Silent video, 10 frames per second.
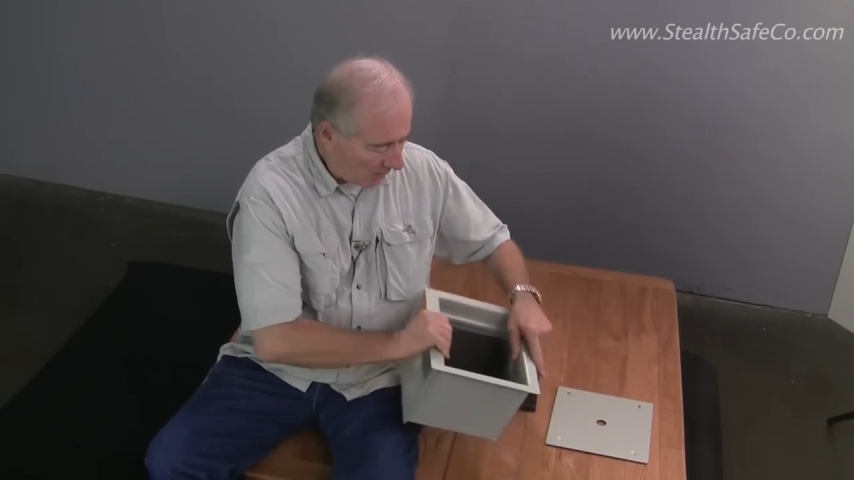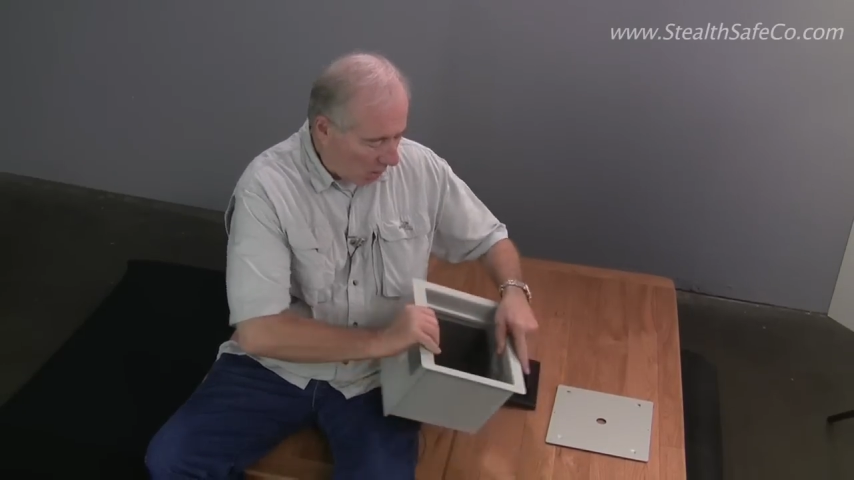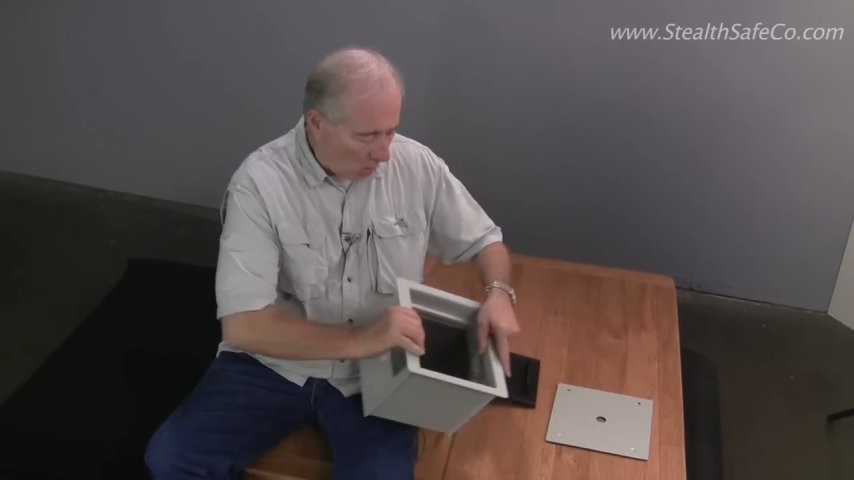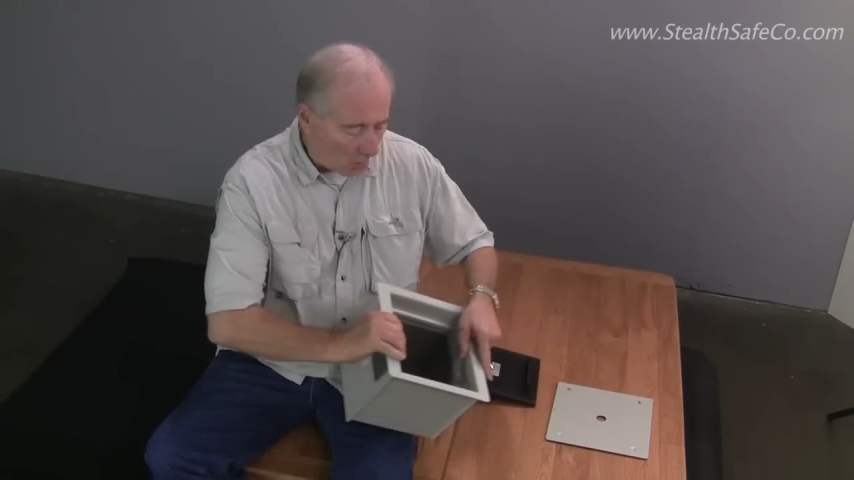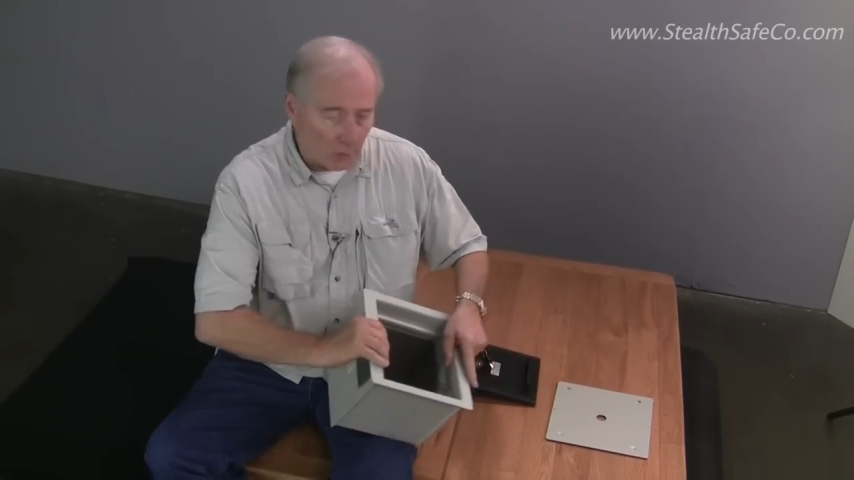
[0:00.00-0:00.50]
of
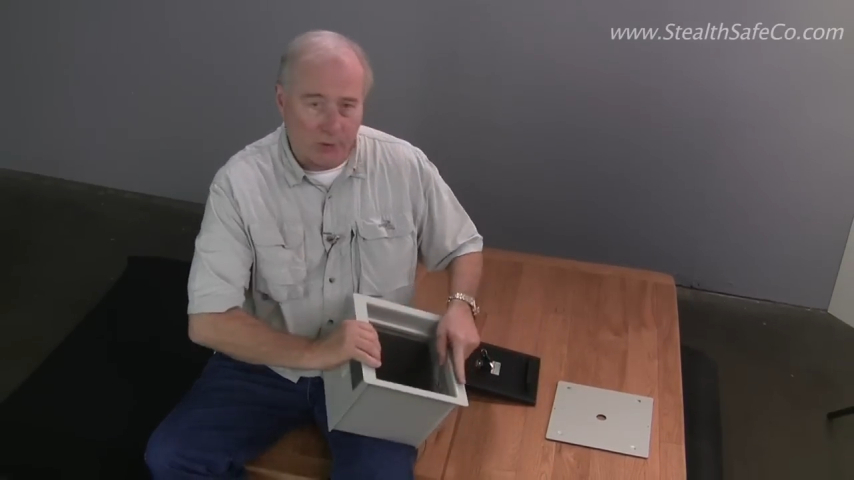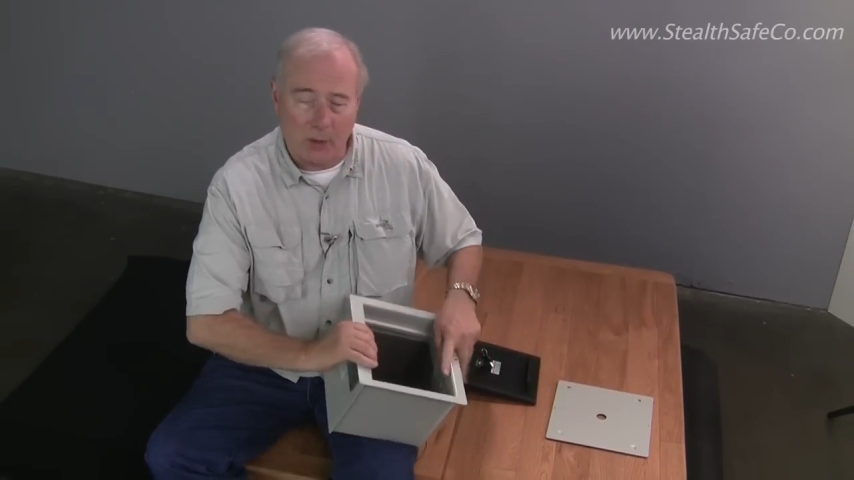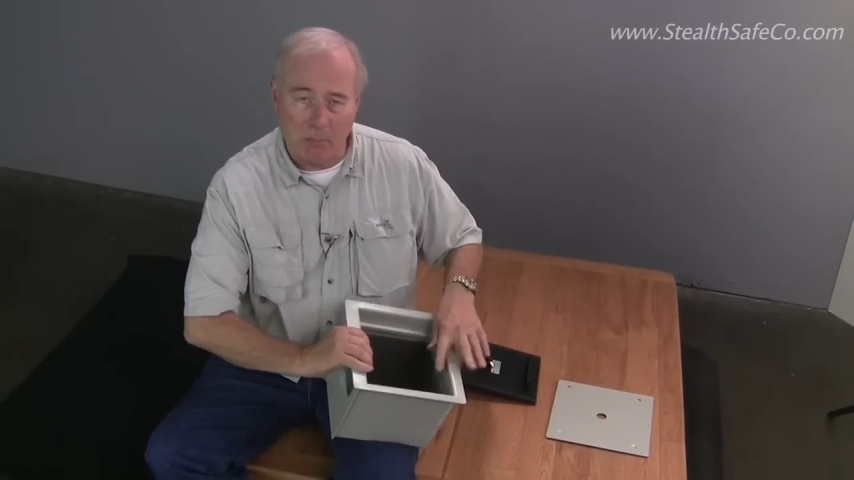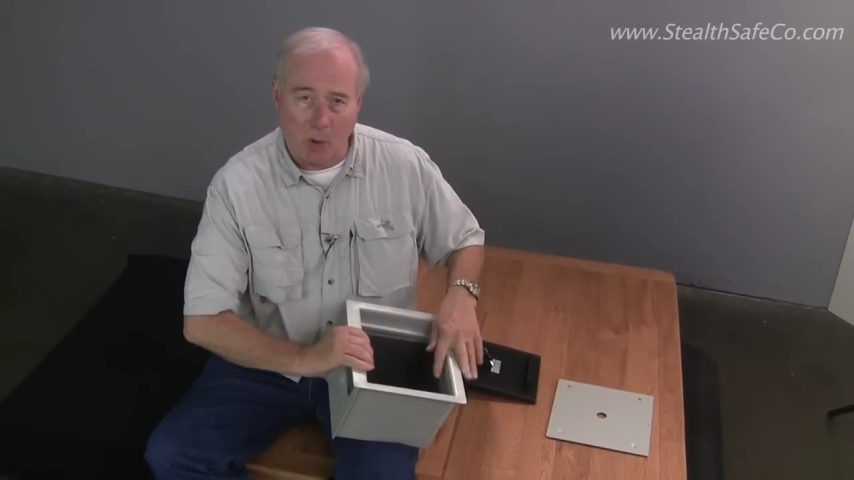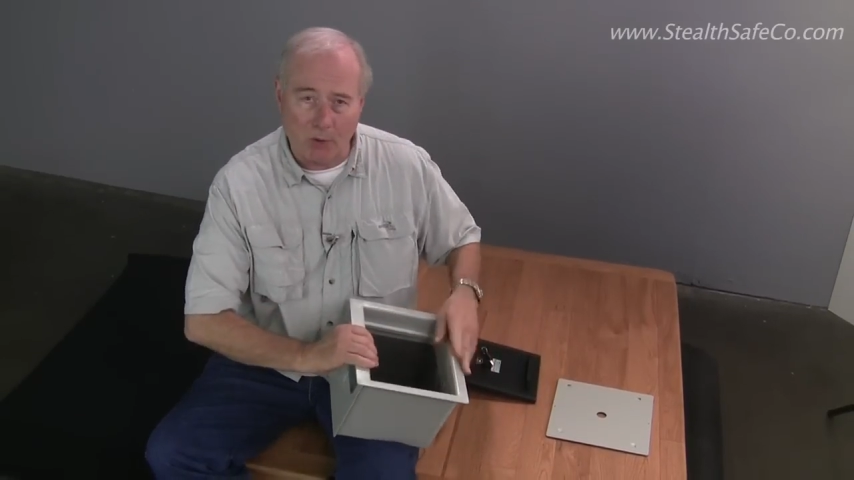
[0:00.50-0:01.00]
holes
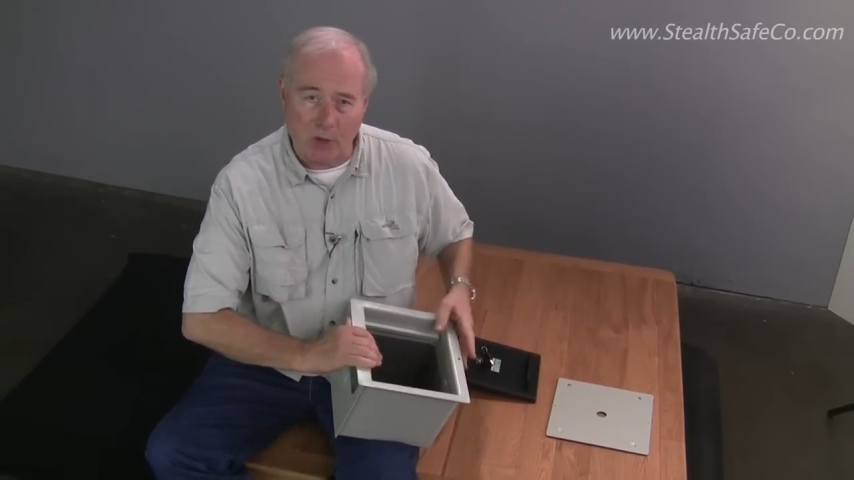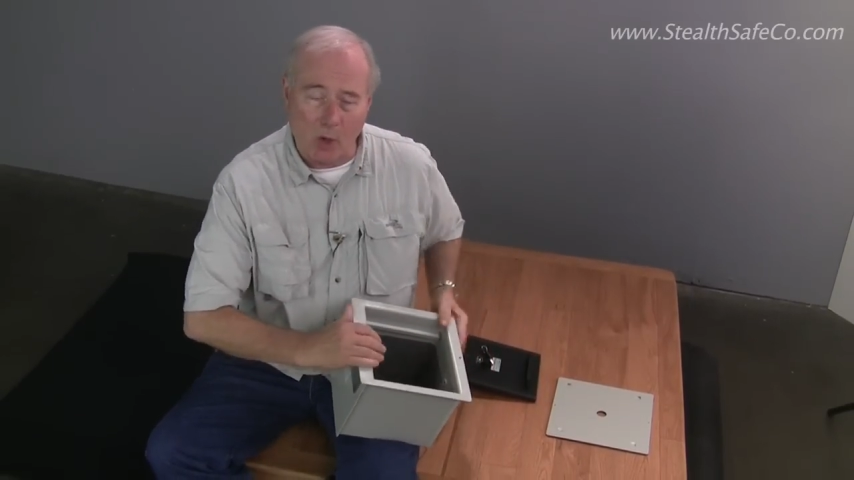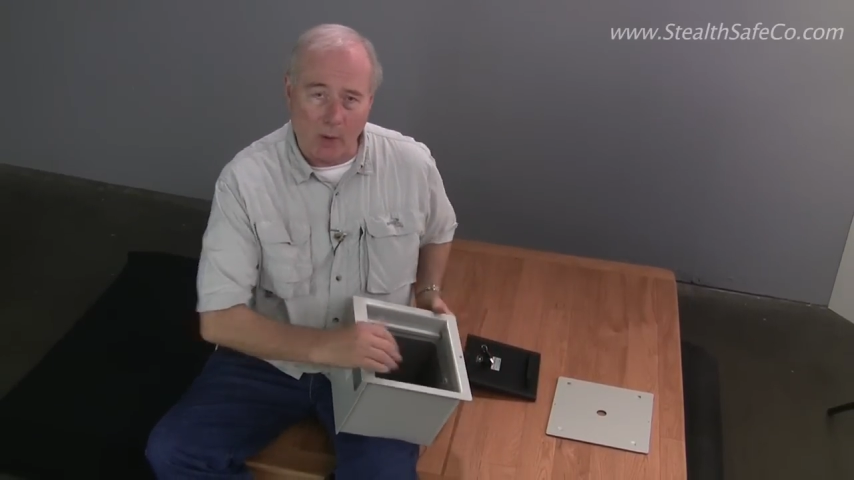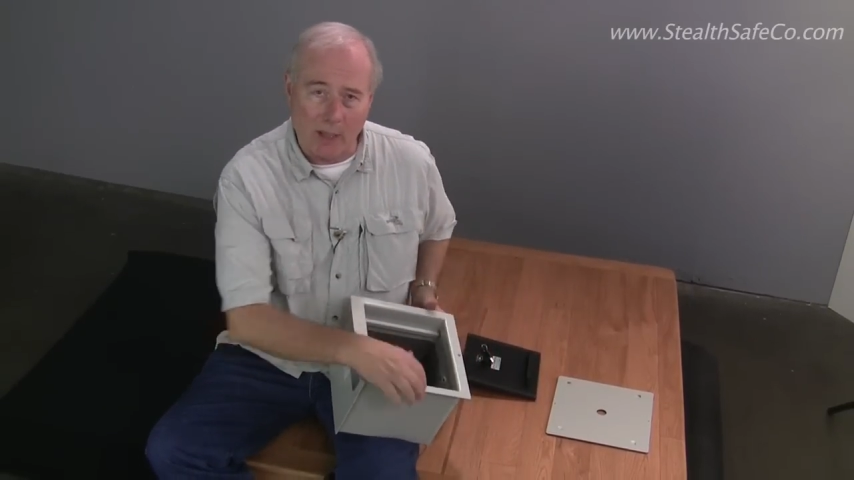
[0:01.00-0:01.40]
that bolts go